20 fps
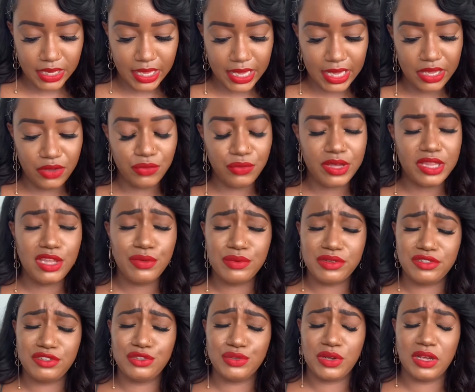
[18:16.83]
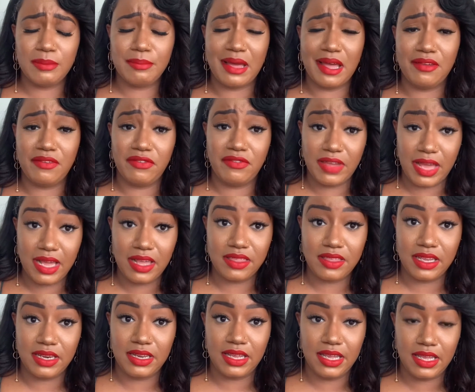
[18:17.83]
he really restored my faith
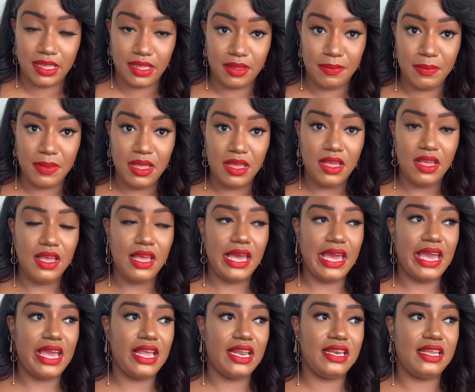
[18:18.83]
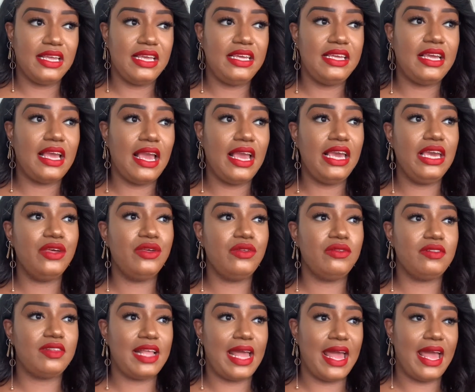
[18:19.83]
in him. And he
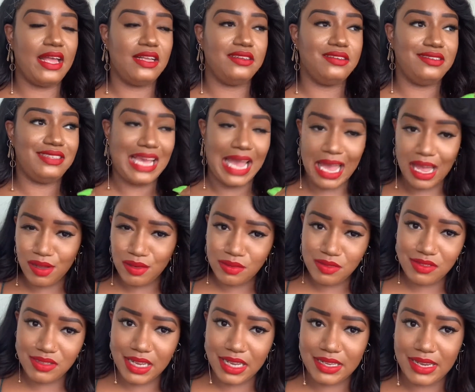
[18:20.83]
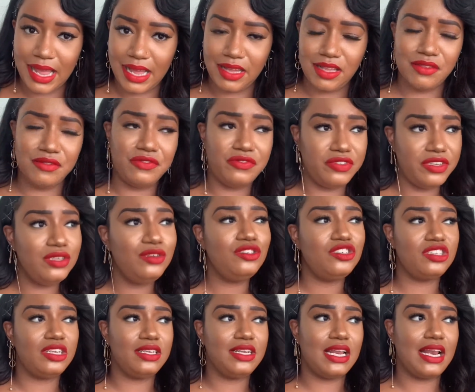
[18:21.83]
healed that doubt and that
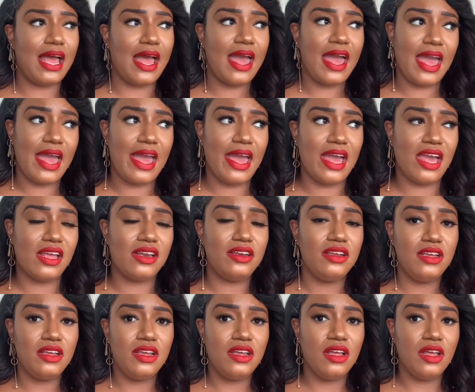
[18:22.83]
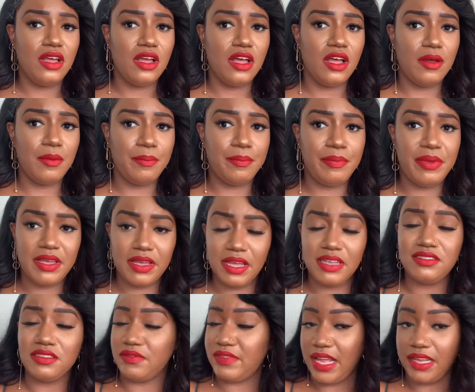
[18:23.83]
confusion that I had
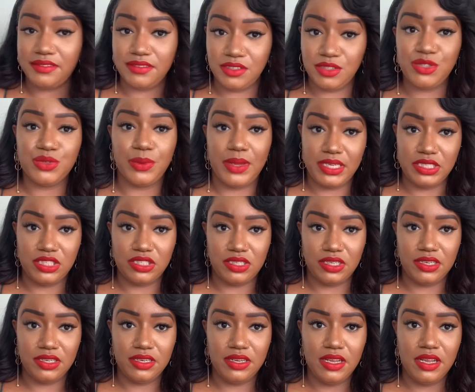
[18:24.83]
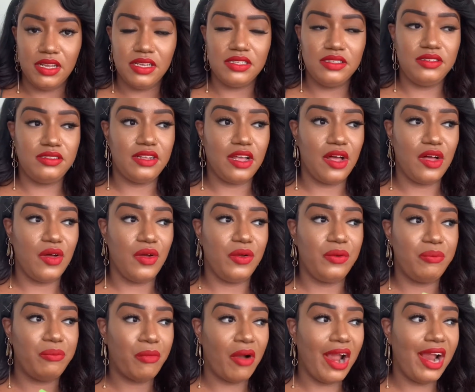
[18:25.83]
because of that situation.
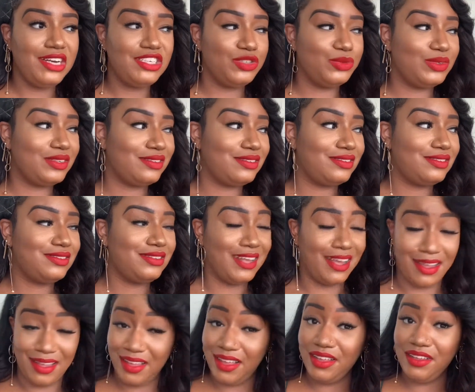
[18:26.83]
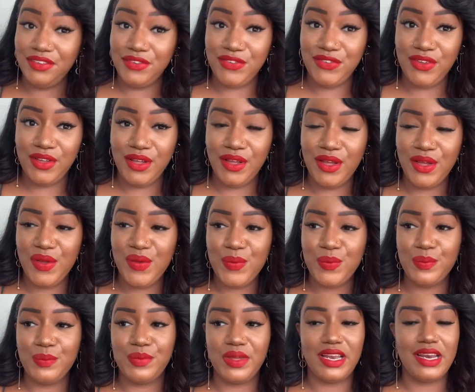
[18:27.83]
So March was tough,
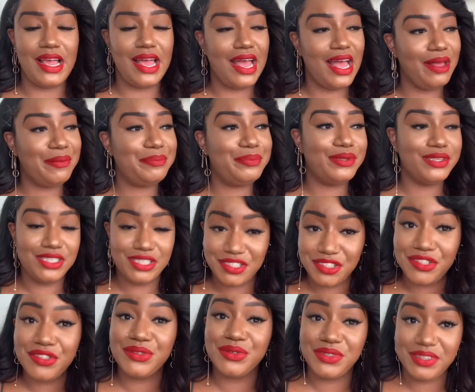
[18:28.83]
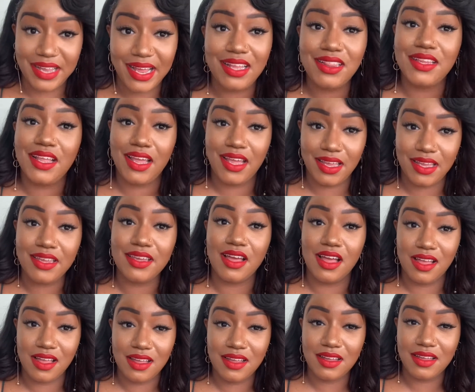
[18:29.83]
but I pushed through that thing,
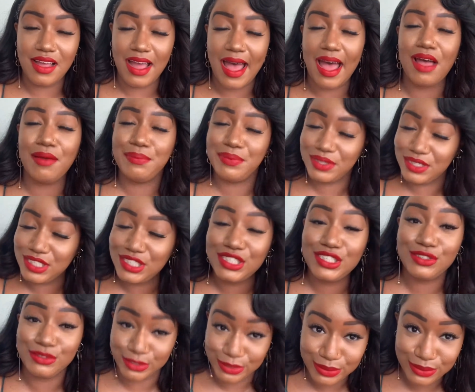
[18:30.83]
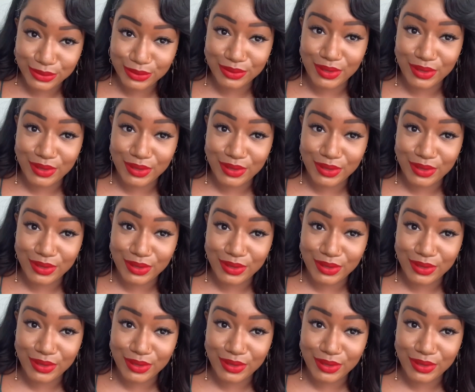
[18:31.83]
y'all. I pushed through,